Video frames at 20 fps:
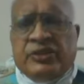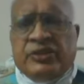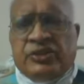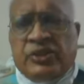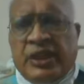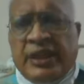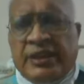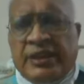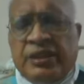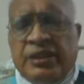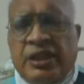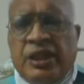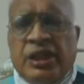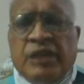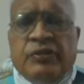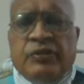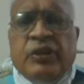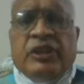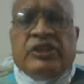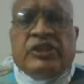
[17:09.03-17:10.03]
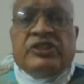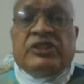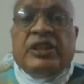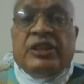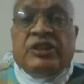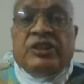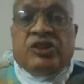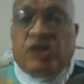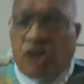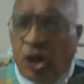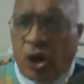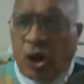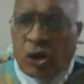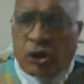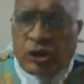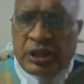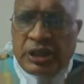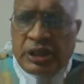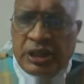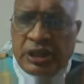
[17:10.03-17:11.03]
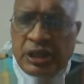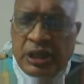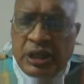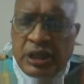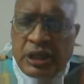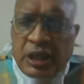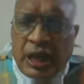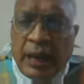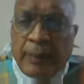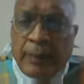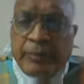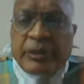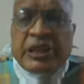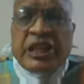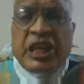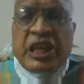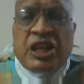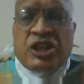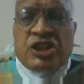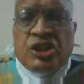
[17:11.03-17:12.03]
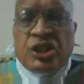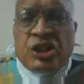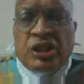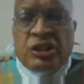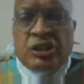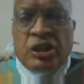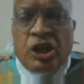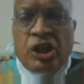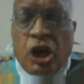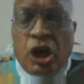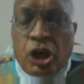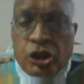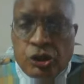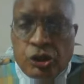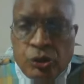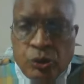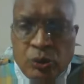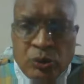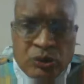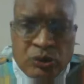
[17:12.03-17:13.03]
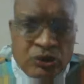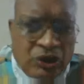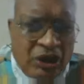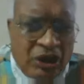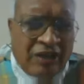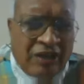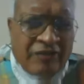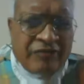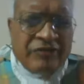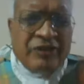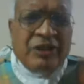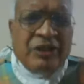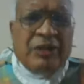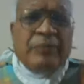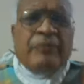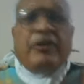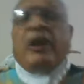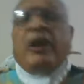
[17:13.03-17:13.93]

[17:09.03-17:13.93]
understand, thoroughly application or use of